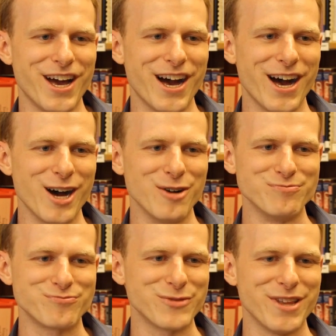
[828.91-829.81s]

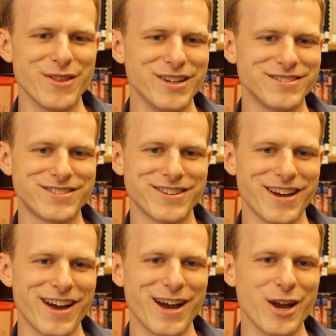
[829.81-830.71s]
and that
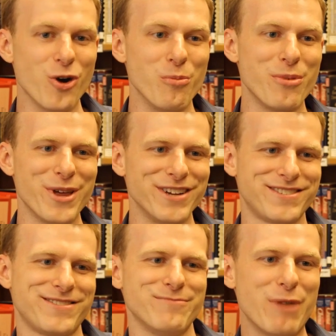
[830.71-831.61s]
I hope
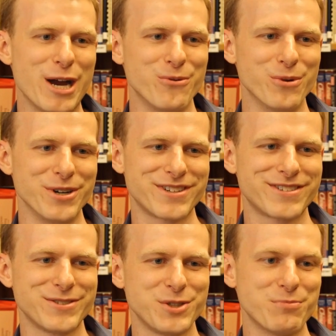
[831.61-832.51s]
that my work
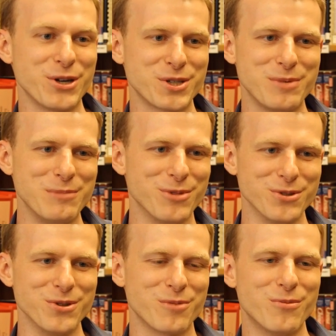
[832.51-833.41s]
sparks people to
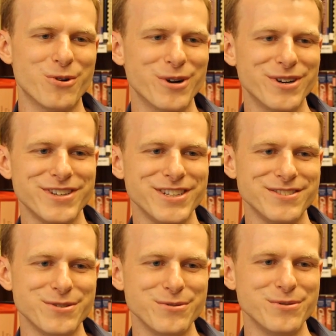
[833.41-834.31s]
look more
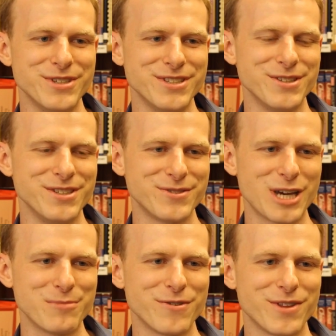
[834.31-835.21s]
into these
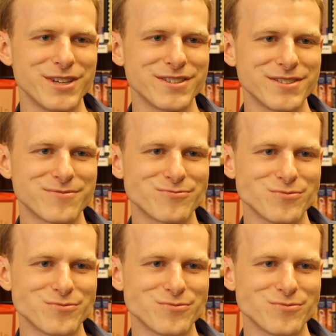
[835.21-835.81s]
type of things.